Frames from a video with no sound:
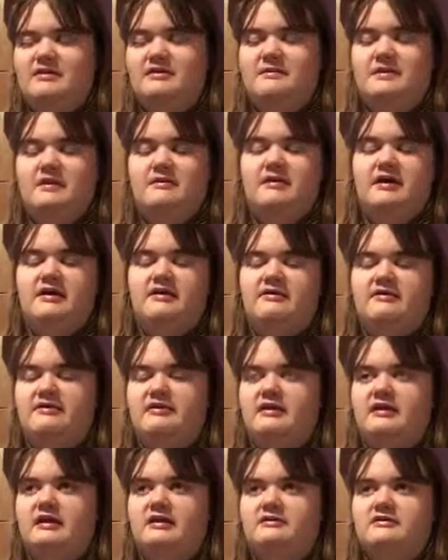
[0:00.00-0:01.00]
it's been a while
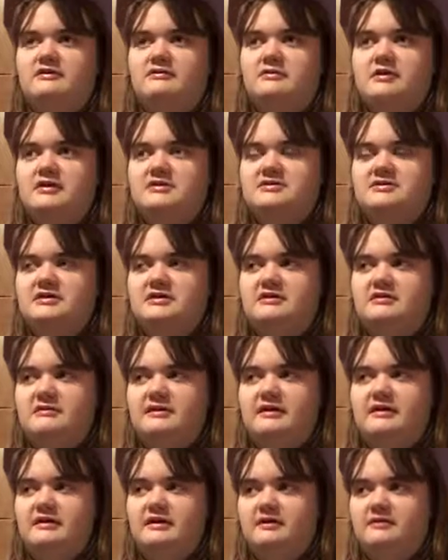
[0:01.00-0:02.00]
since I actually watched it, it's
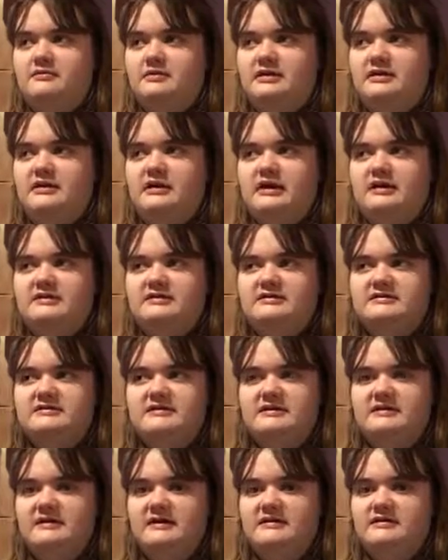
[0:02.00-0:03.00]
been a week, I
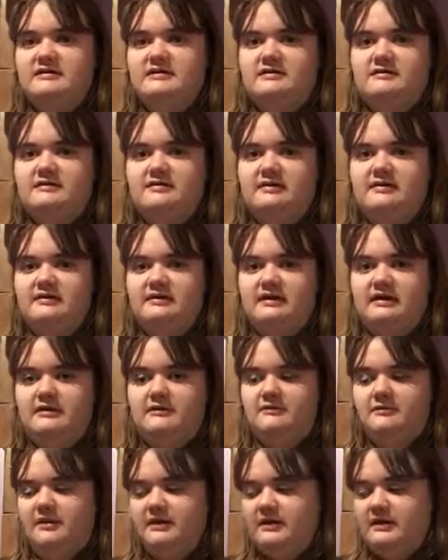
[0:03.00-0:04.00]
just decided to do this
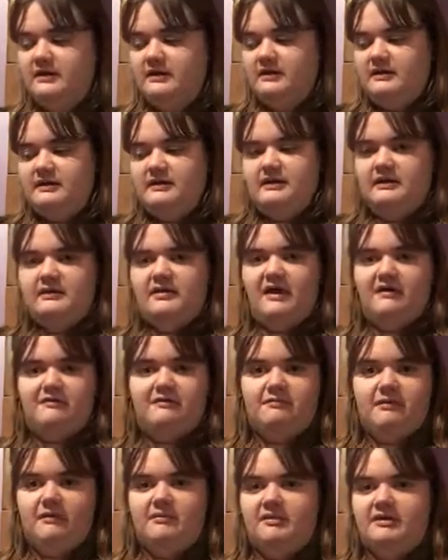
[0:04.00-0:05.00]
now. That
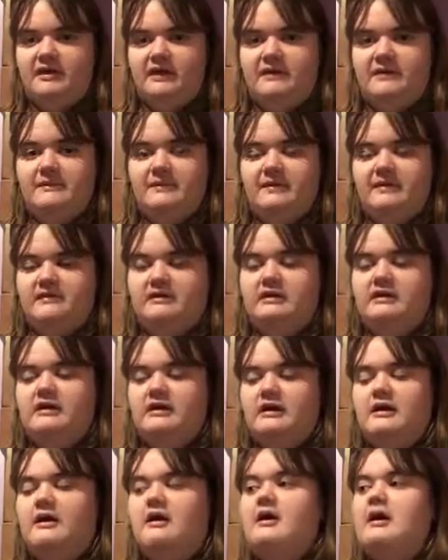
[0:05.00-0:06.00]
was probably not the best
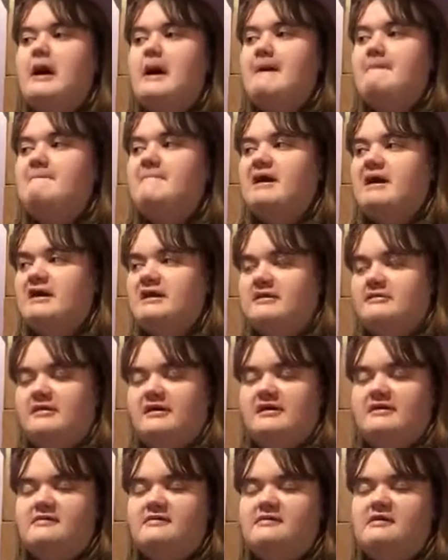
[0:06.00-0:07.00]
idea, But
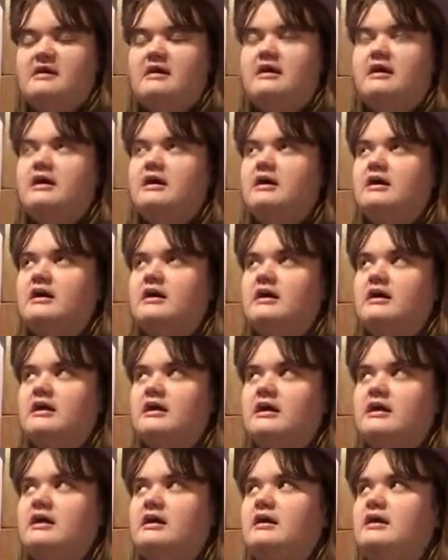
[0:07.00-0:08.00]
anyways,
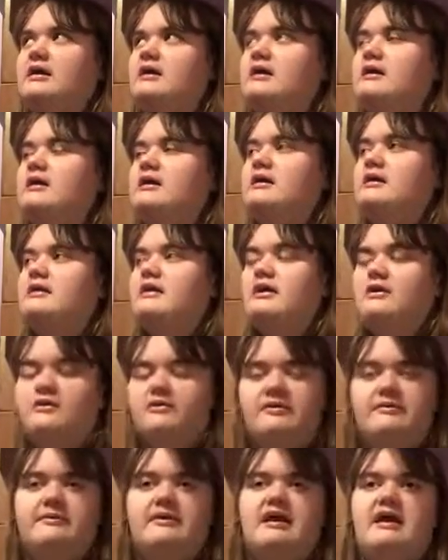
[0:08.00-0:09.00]
they
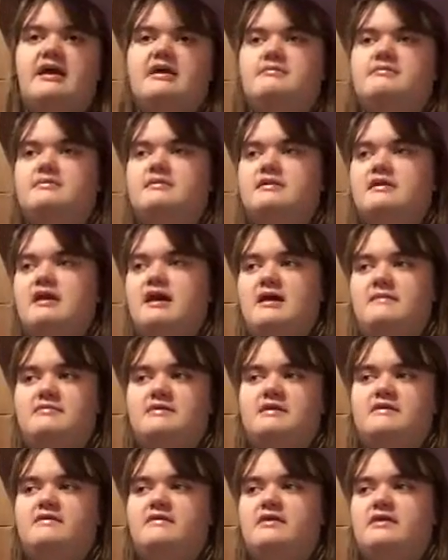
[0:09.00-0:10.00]
hold them
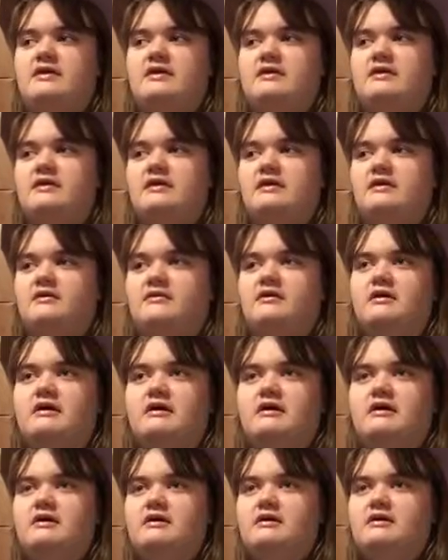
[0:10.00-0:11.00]
captive, and
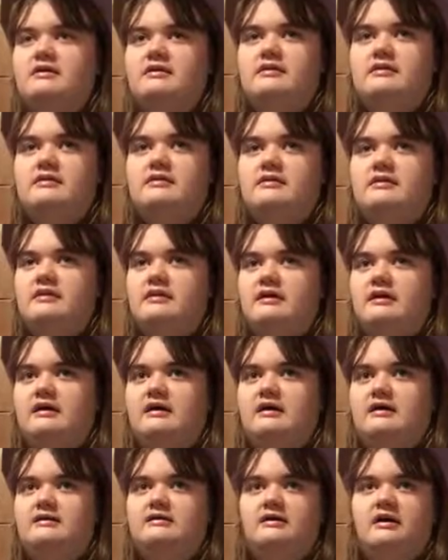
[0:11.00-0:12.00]

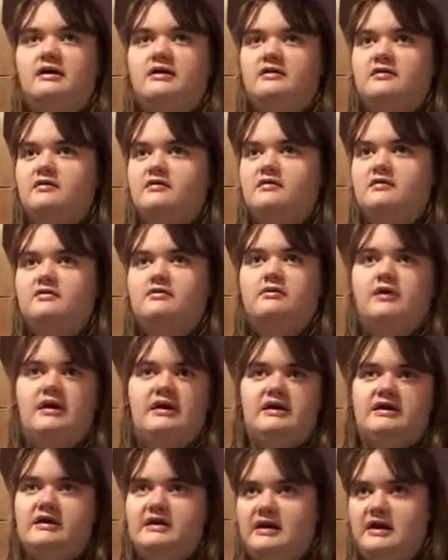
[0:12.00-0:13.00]
the TARDIS crew
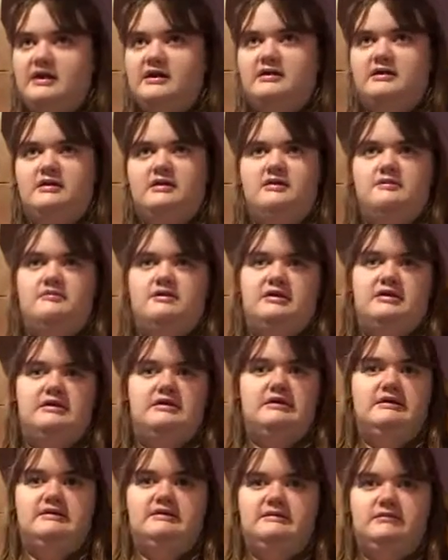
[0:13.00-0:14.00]
want to get out of there
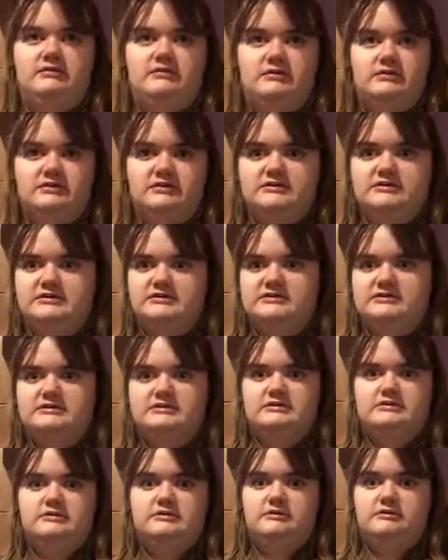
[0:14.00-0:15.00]
because, of course,
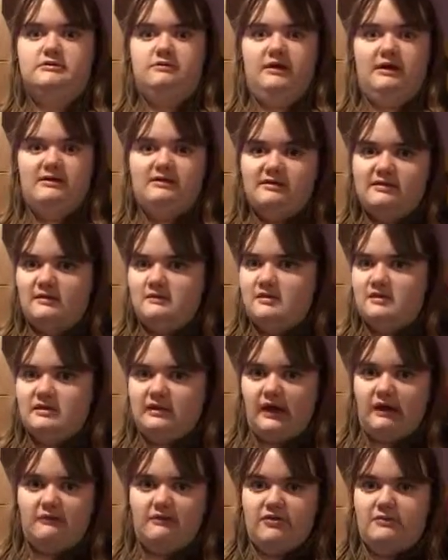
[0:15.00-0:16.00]
who wants to be
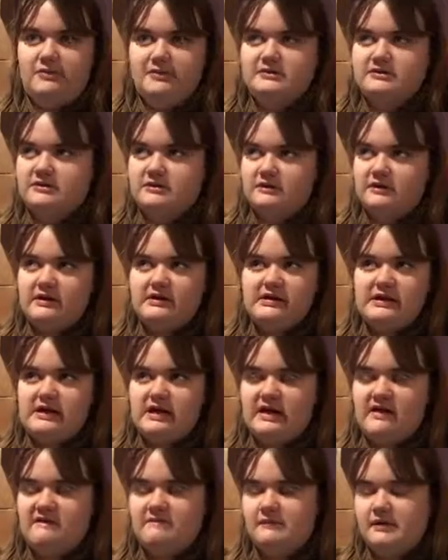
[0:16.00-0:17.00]
stuck with a bunch of crazy
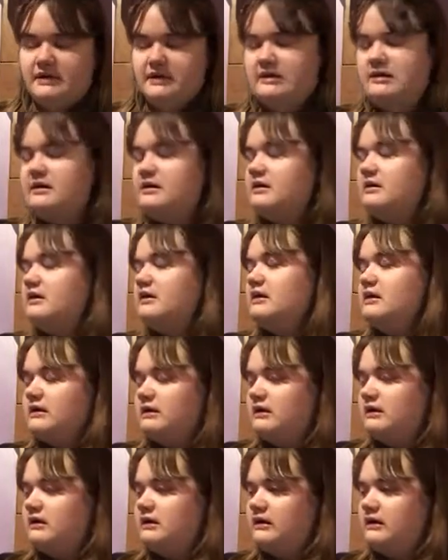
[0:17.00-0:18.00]
cavemen?
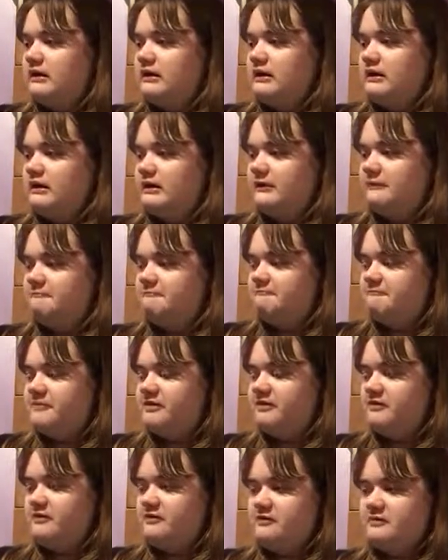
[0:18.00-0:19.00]
And
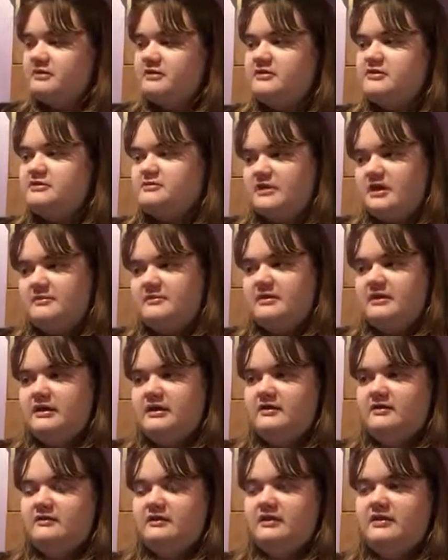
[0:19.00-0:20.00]
so there's a bunch of drama that
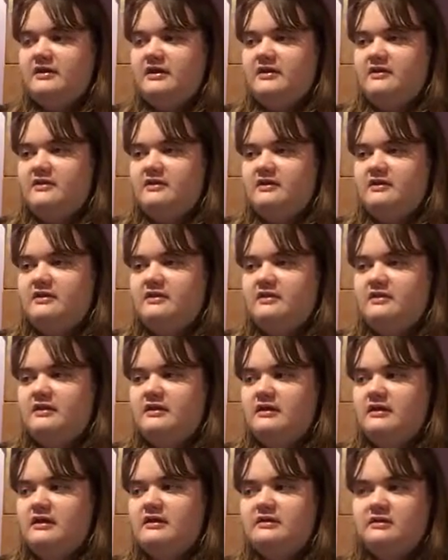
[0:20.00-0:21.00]
goes on there,
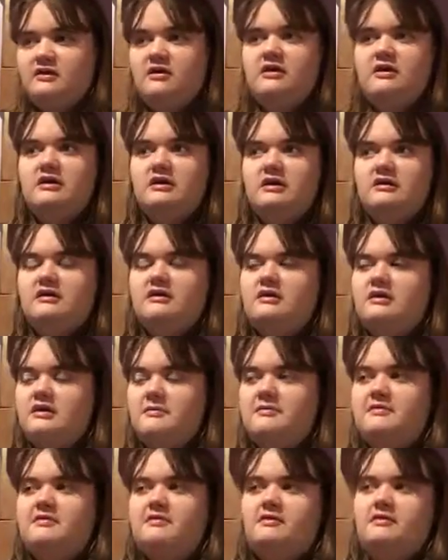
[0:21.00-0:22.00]
and it's good. It's a good
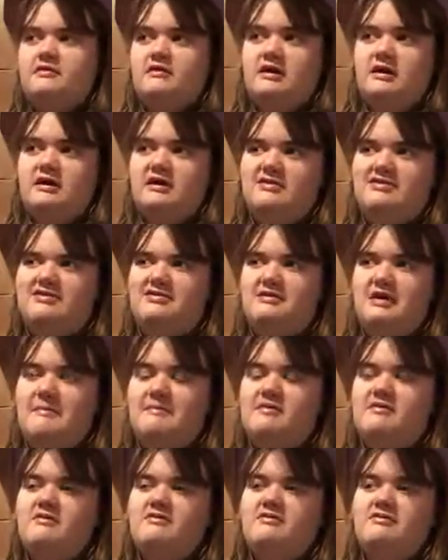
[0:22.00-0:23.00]
episode.
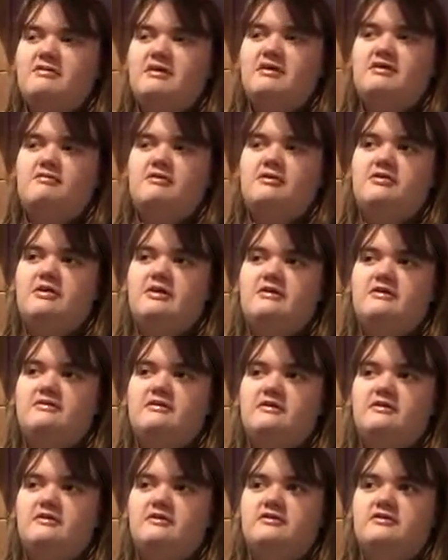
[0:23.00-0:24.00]
Episode 3 is where things
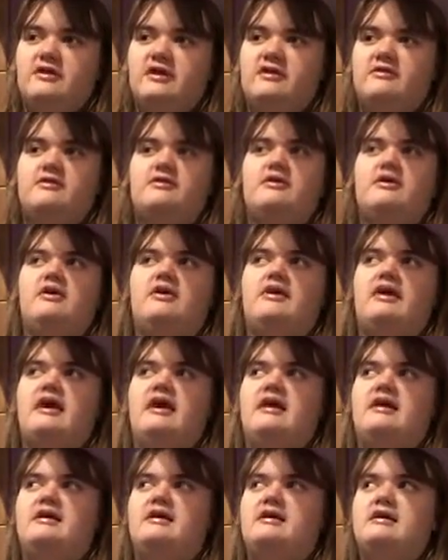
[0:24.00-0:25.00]
start to drag with all
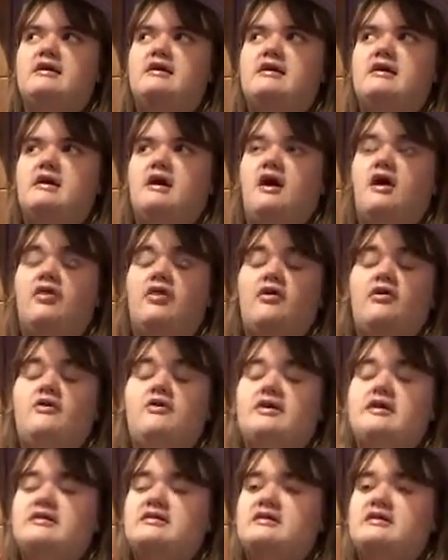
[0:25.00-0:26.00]
that.
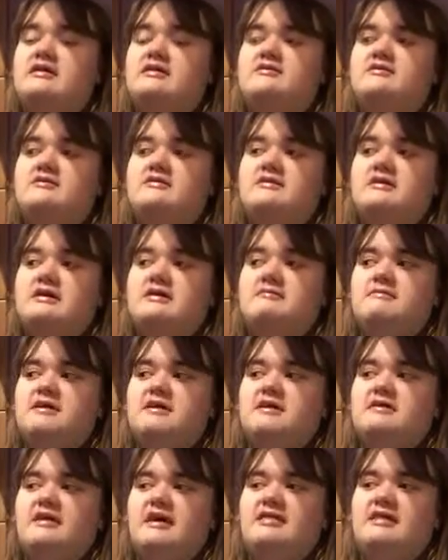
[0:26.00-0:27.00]
Although it's interesting
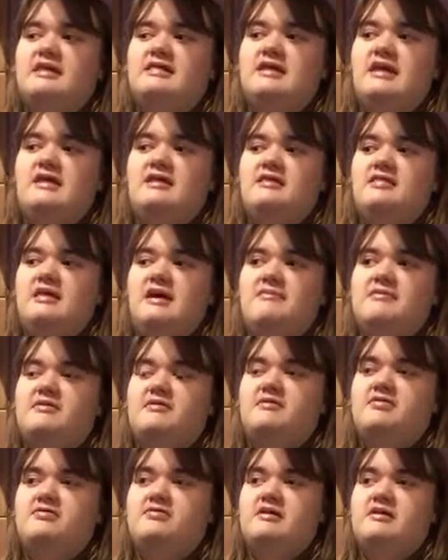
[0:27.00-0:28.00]
because I think that
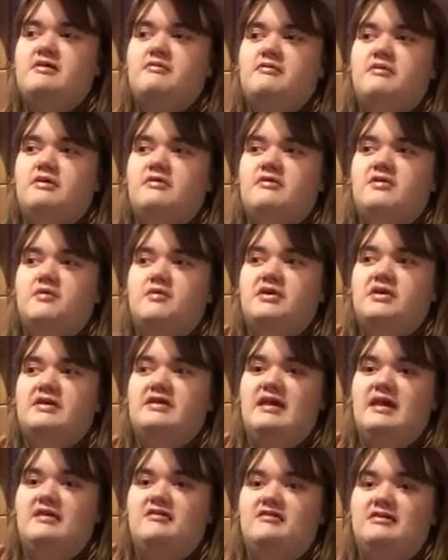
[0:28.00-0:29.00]
episode 3 is where someone
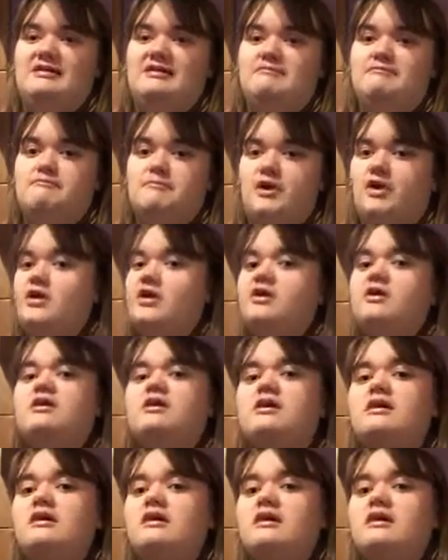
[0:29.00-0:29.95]
is actually murdered,